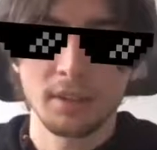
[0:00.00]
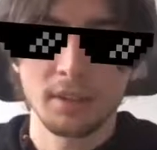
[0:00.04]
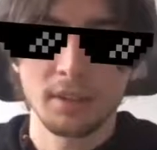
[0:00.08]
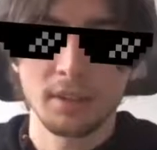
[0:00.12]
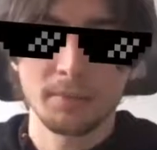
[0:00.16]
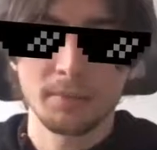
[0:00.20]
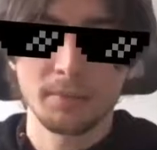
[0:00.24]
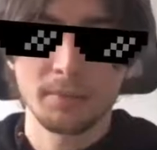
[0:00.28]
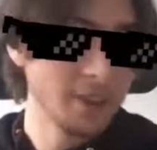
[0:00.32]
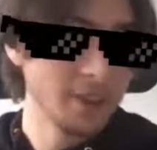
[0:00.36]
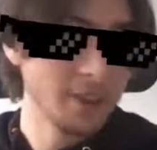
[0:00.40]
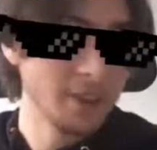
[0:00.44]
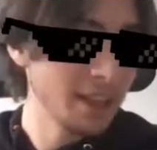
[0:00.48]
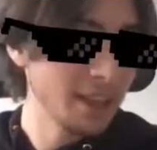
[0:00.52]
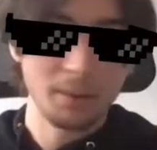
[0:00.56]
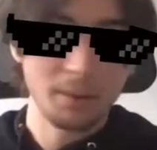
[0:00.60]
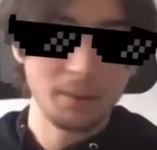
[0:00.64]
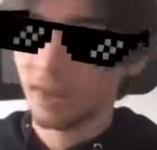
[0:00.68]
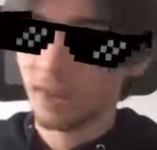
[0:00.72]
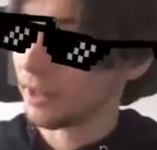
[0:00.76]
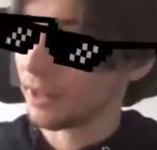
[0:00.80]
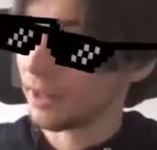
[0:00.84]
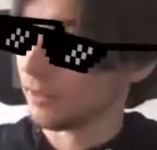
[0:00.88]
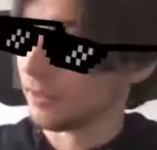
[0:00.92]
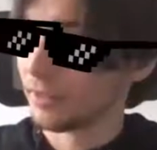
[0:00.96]
And there we
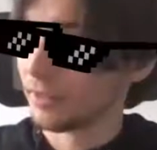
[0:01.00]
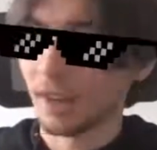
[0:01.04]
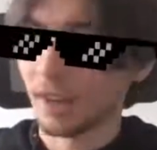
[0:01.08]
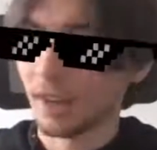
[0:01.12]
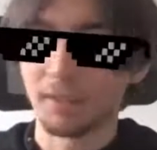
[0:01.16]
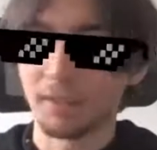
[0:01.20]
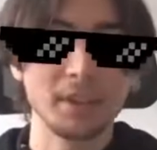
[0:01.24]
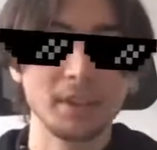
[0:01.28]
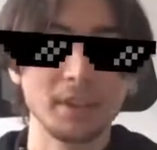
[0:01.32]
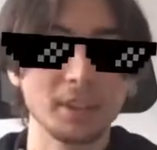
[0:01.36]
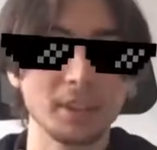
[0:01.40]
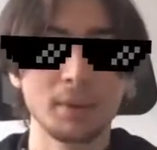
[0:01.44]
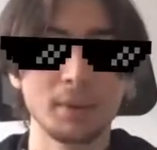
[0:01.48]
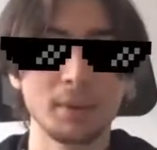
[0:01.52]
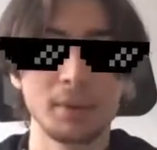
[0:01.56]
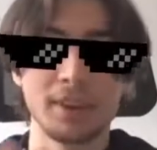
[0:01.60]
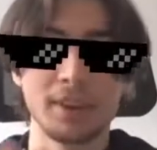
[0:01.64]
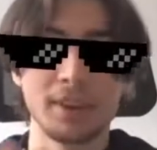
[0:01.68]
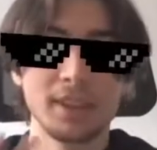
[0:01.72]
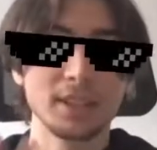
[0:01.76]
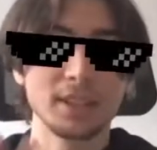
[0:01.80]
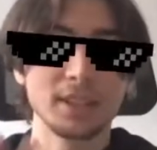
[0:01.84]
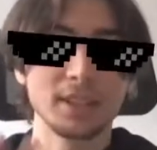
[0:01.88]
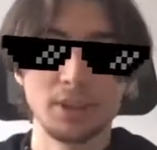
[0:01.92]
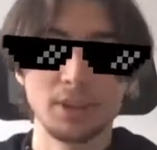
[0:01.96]
go. That fits on my
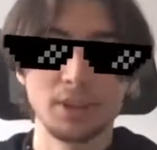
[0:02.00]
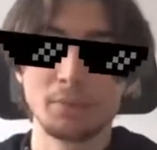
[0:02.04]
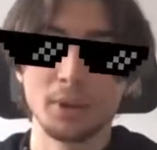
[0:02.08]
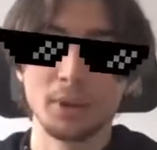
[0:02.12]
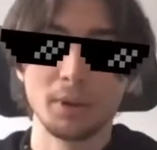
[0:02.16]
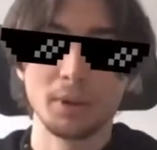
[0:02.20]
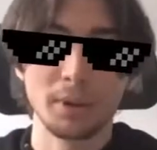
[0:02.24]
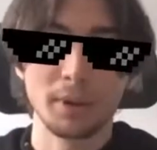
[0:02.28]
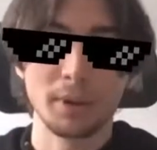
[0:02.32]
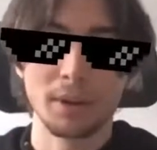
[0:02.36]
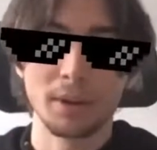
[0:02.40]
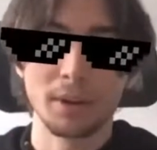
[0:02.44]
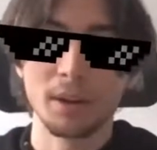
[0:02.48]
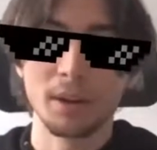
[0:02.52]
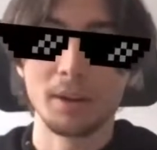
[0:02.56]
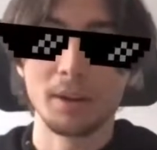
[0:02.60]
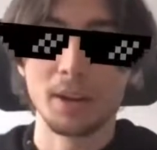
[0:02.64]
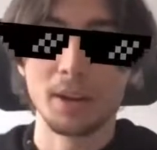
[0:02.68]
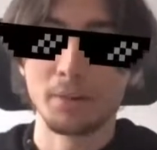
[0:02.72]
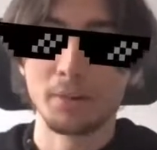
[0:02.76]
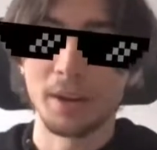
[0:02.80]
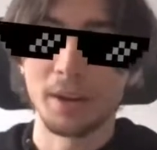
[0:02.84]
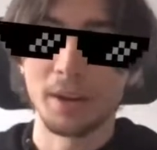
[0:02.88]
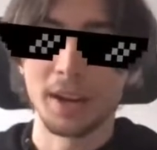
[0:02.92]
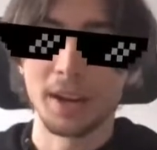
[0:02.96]
face a
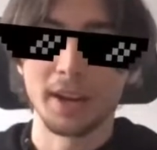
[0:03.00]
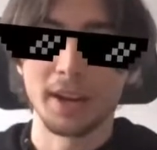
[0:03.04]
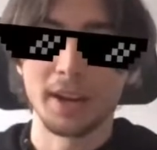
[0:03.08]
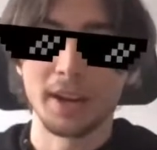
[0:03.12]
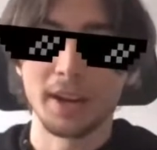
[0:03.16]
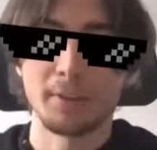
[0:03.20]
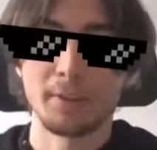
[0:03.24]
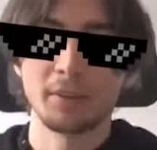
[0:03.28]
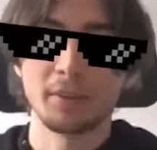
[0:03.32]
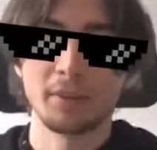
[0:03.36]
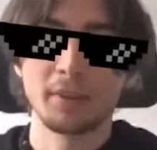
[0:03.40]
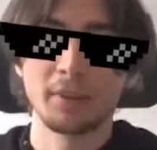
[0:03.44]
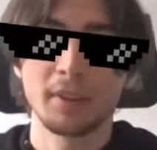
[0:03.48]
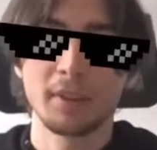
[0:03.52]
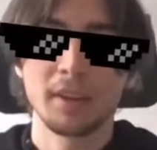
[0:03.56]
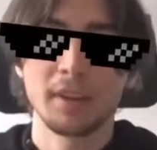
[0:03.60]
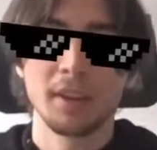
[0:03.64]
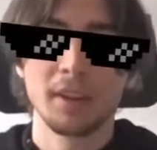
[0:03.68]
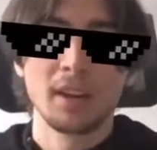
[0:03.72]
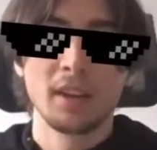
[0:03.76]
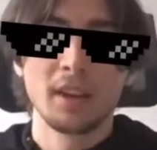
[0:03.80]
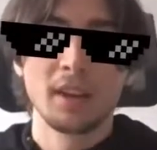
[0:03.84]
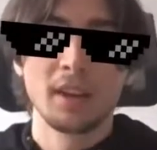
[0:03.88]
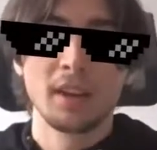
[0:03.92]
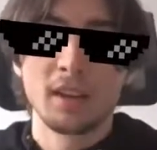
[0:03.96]
lot better now.
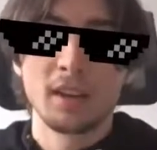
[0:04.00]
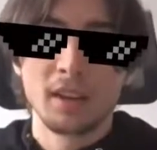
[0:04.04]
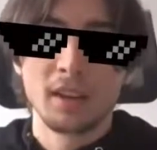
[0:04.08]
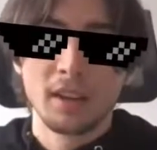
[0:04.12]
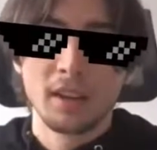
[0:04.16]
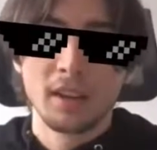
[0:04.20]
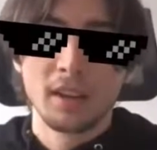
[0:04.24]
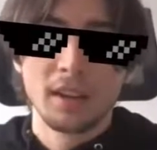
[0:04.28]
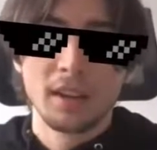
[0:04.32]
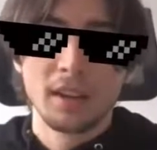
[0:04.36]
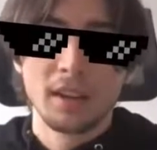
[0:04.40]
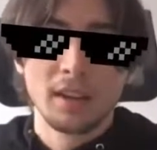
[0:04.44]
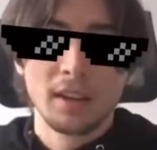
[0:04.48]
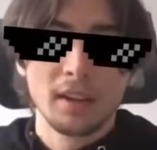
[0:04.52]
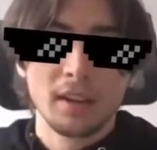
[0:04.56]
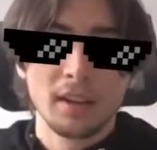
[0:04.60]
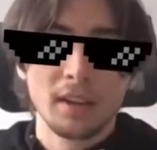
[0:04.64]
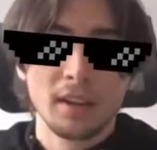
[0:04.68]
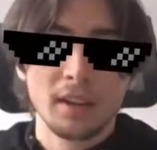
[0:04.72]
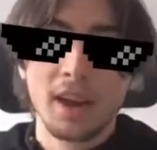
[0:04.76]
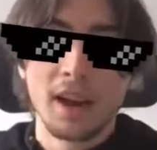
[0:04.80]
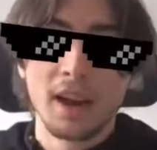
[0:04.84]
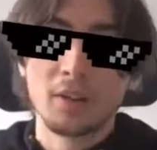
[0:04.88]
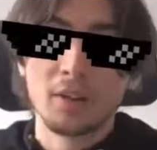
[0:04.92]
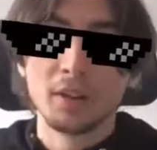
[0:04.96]

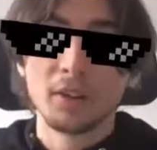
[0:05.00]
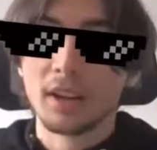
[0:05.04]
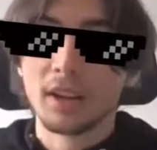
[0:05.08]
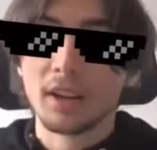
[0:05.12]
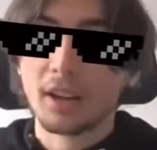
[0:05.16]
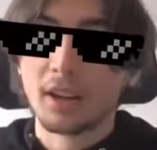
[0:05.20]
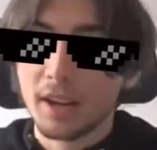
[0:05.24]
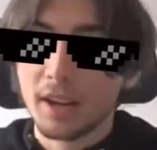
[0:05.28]
Now on the lighting